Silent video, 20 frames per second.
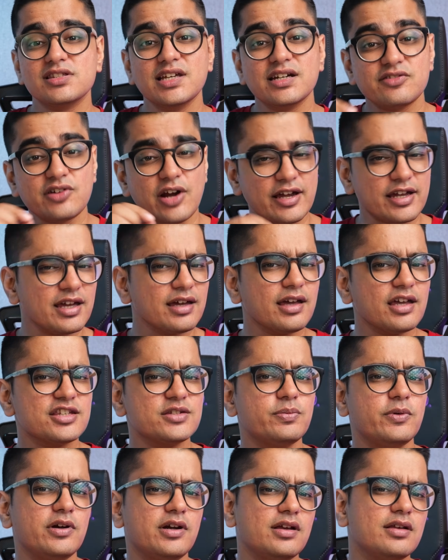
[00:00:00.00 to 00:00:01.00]
the tracking
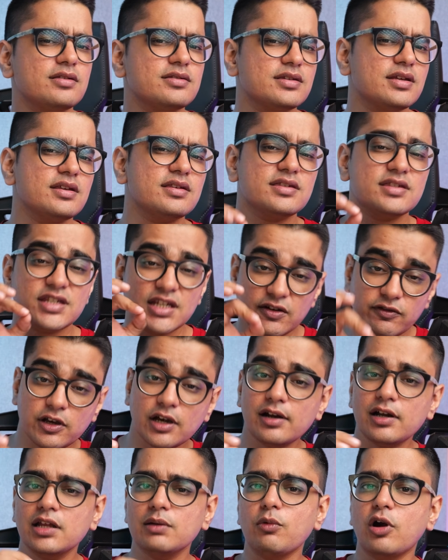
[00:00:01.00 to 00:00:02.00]
experience is
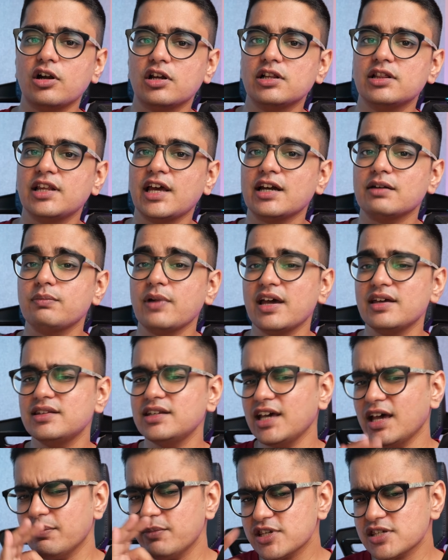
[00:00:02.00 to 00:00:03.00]
severely bottlenecked by the
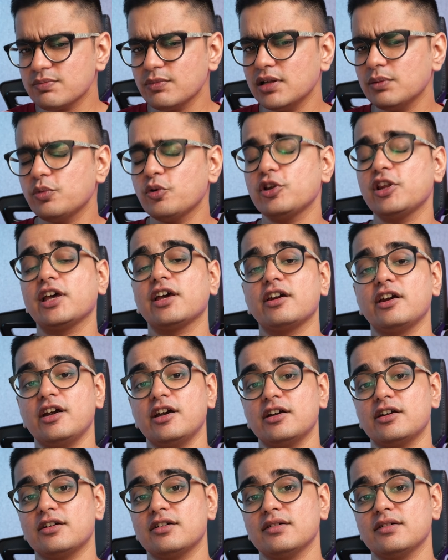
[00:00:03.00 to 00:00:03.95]
abysmal polling rate.